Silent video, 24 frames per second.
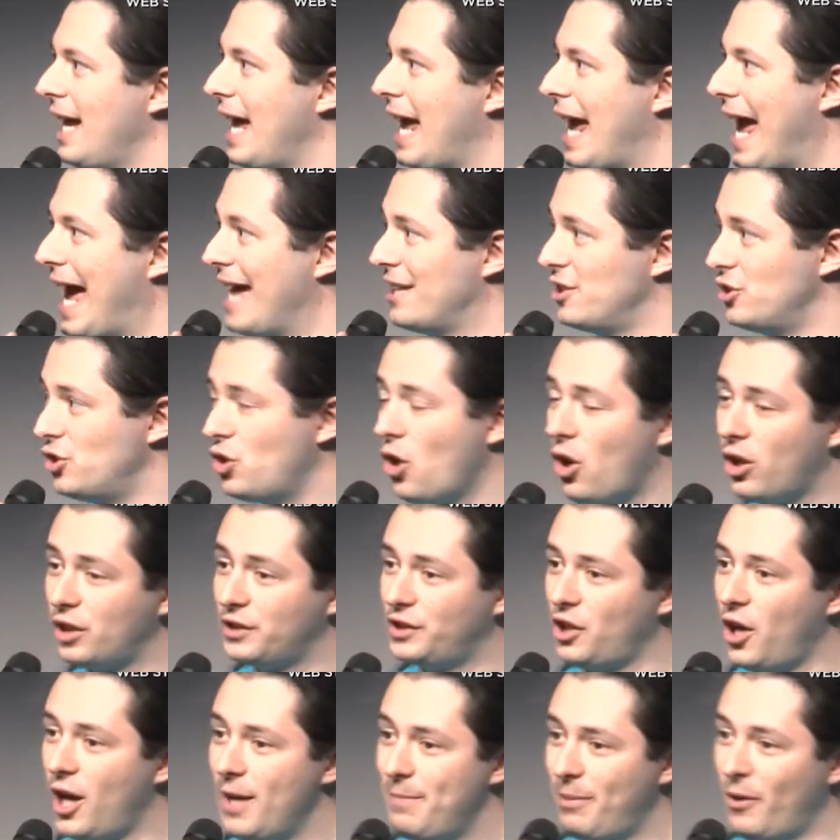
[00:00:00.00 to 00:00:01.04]
It had a doc
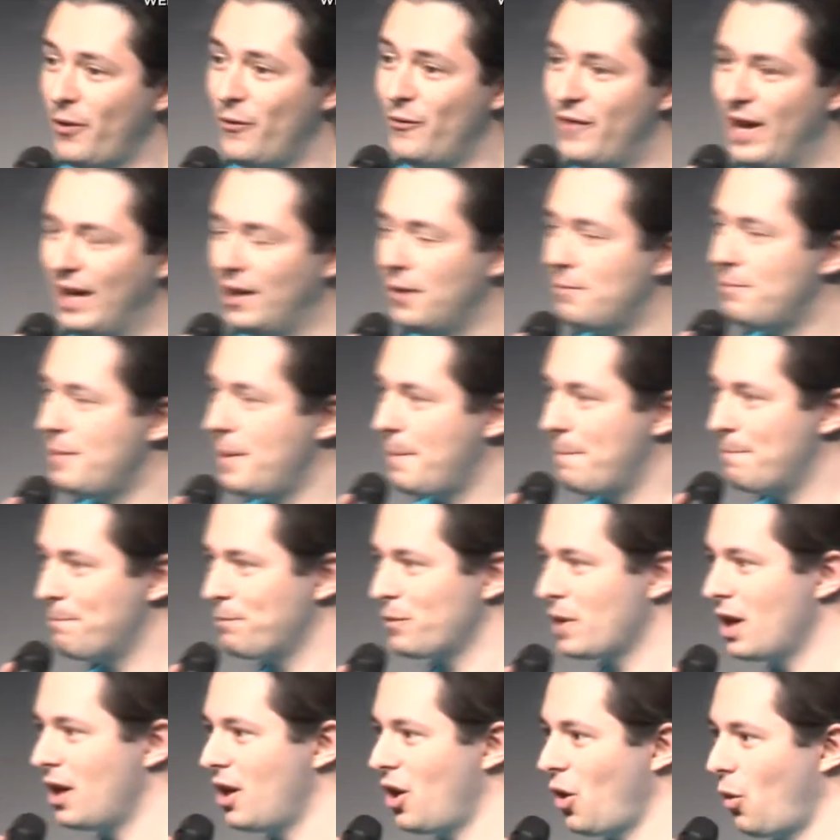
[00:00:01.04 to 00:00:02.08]
type of vellum,
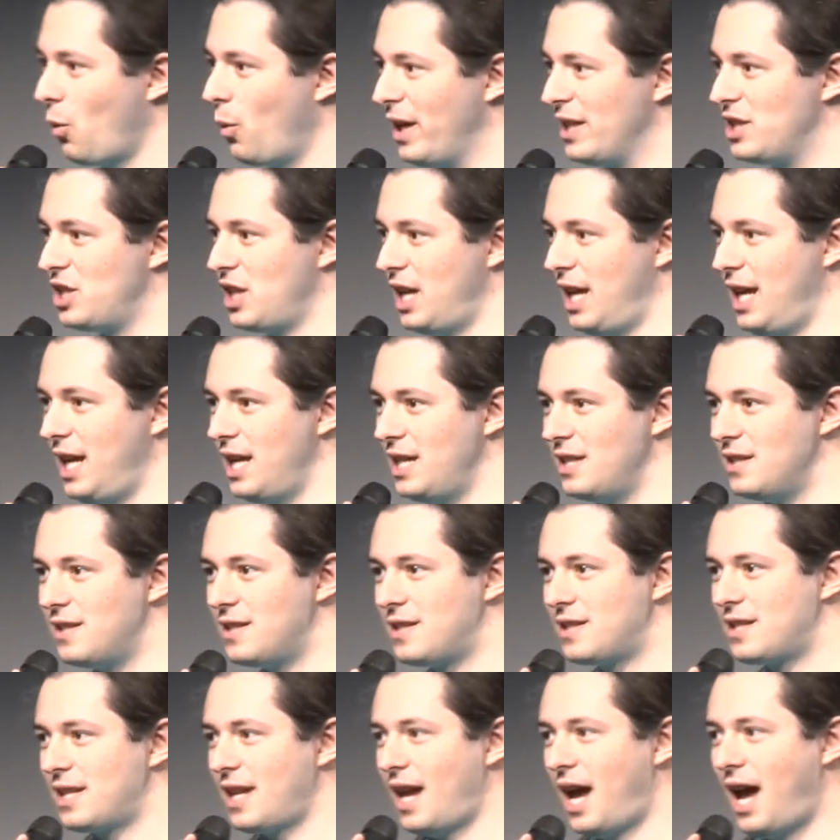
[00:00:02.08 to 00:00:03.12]
which
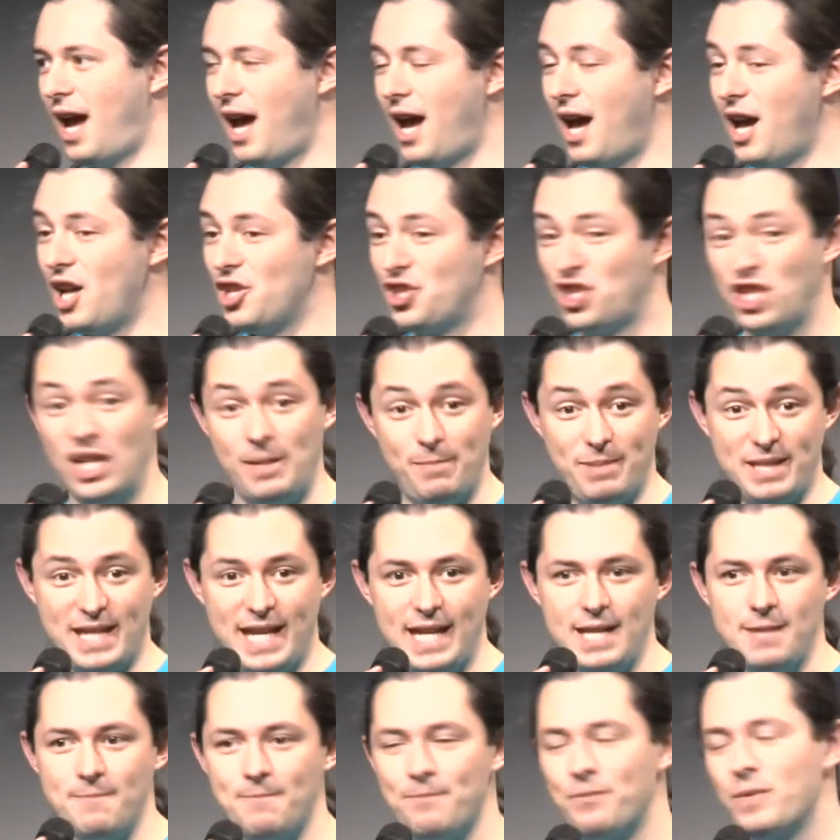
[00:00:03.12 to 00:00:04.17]
is
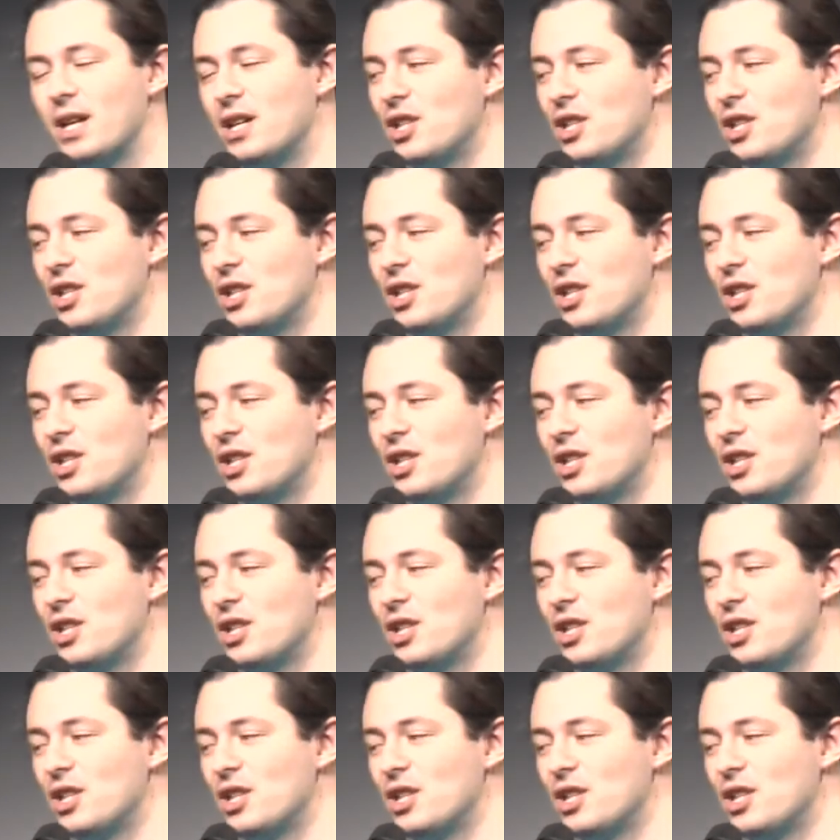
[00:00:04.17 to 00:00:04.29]
sheepskin.